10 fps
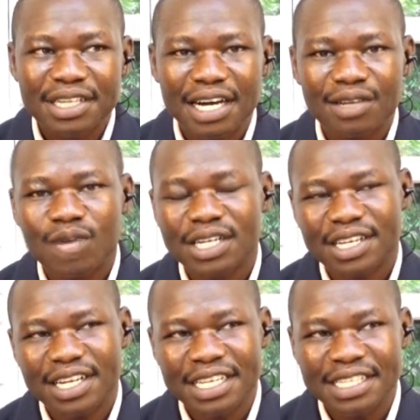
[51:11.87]
and
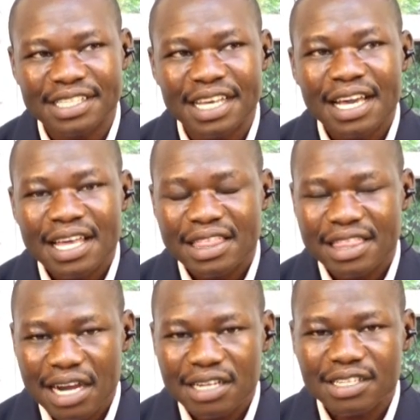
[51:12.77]
what is
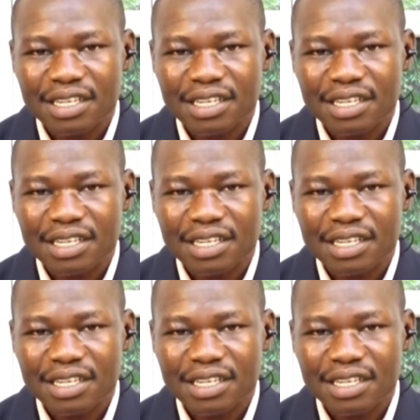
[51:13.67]
that